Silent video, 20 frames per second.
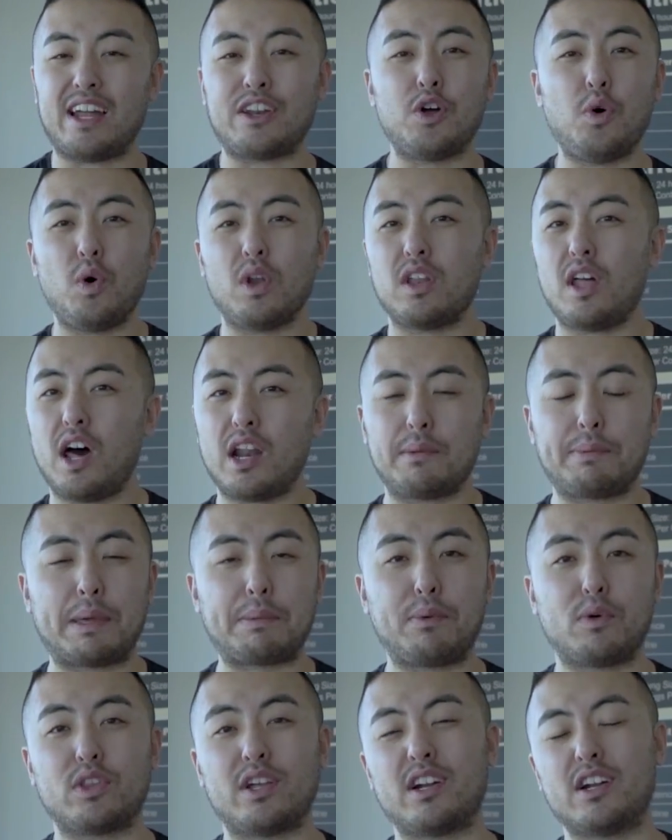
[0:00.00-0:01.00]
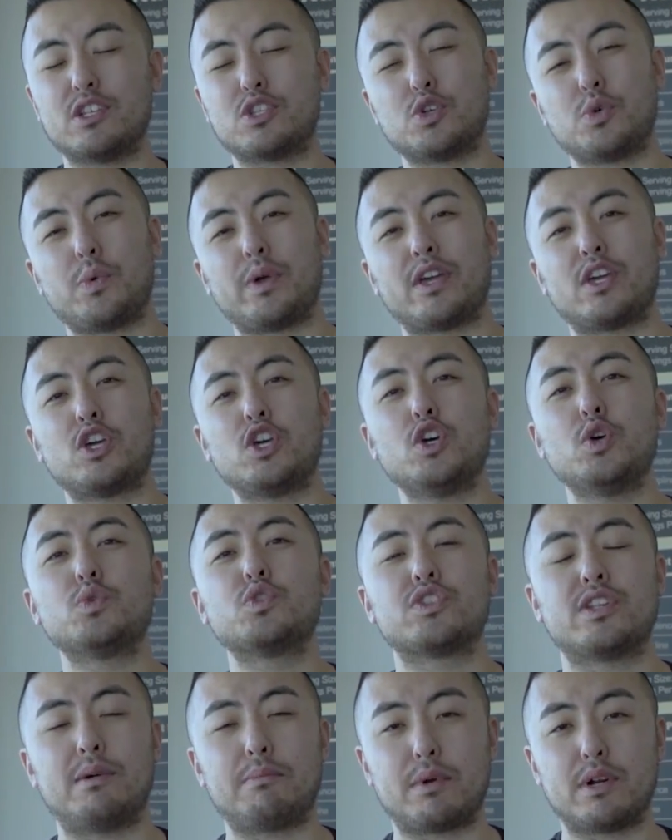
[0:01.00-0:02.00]
I know a lot of people that are doing
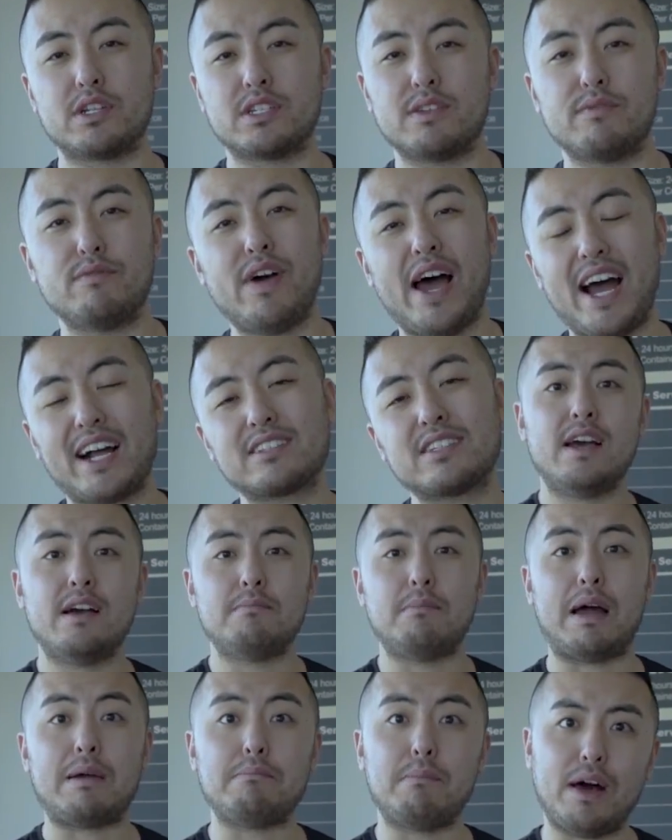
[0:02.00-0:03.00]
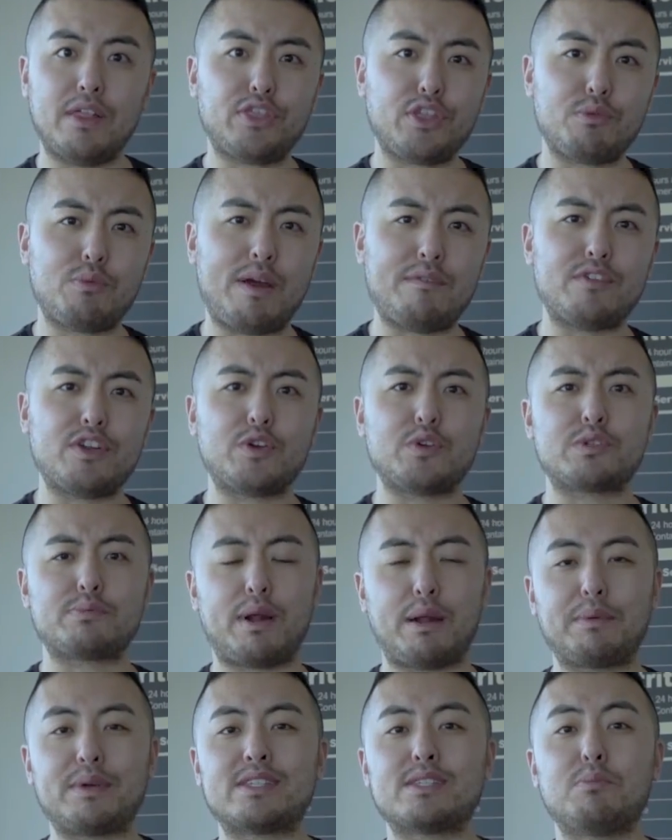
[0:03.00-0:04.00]
huge numbers. In fact, my monthly revenue is
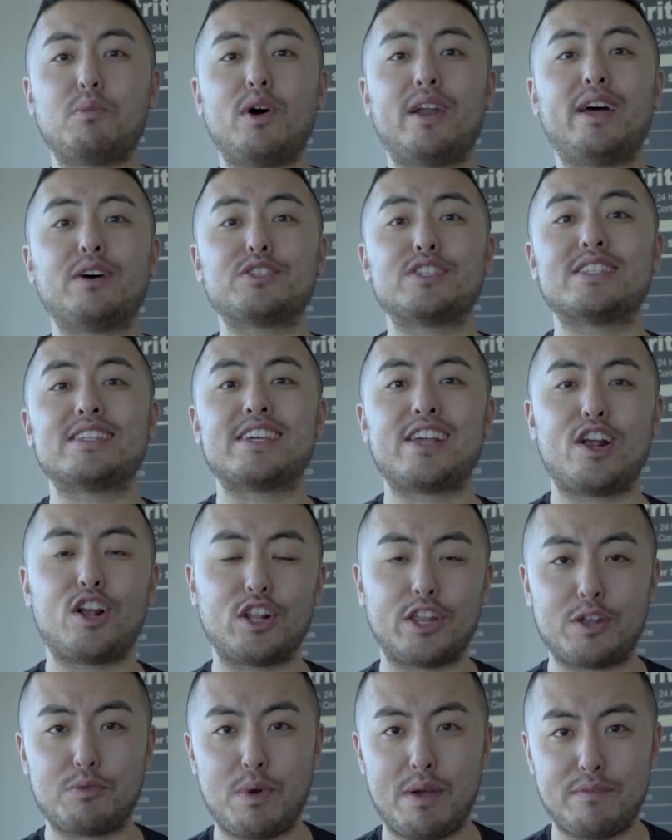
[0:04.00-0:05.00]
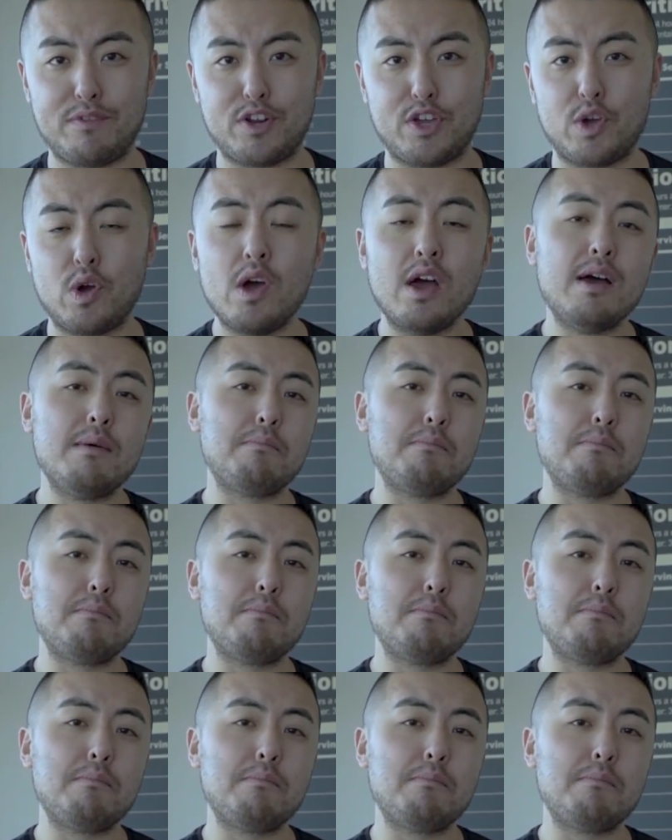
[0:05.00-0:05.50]
probably someone else's yearly revenue.